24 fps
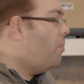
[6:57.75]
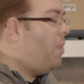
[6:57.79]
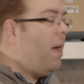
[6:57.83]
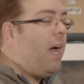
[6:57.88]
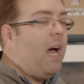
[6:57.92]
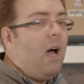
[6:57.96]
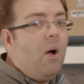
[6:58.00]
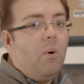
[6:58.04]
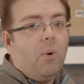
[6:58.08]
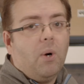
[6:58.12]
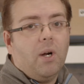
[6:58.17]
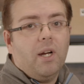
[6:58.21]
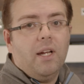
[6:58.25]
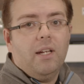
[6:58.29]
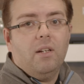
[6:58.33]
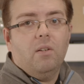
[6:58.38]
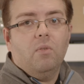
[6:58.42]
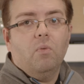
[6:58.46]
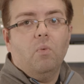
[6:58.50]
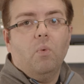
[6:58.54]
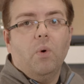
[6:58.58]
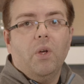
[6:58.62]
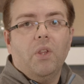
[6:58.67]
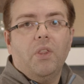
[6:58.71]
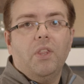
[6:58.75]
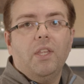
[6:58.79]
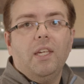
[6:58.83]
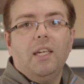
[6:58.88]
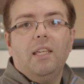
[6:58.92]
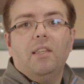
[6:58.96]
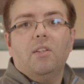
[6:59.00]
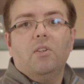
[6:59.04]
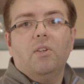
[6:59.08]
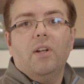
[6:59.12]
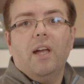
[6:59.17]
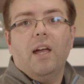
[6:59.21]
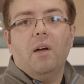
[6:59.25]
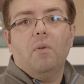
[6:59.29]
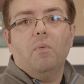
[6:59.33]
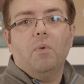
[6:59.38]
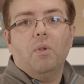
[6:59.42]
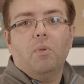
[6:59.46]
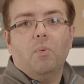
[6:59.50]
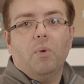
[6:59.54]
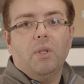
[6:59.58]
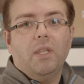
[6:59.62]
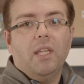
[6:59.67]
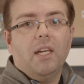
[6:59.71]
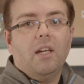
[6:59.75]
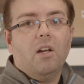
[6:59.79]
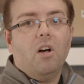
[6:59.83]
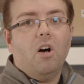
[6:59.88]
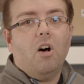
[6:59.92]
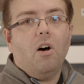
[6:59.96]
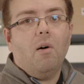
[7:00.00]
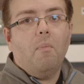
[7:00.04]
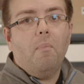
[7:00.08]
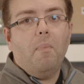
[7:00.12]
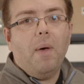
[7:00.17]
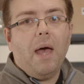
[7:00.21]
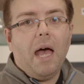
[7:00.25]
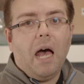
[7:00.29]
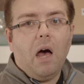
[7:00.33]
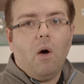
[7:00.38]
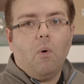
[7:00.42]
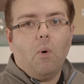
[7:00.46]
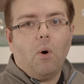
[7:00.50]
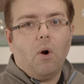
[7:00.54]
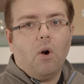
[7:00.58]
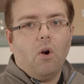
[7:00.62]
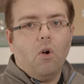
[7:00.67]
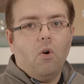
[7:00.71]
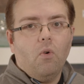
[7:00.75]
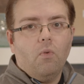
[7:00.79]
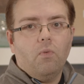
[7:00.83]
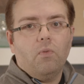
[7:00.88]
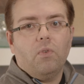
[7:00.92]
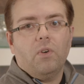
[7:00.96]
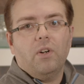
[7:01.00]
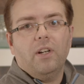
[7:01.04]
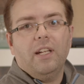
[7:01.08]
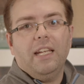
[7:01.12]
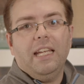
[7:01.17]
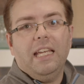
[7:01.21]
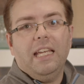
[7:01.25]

power it with Ethernet with what they call power over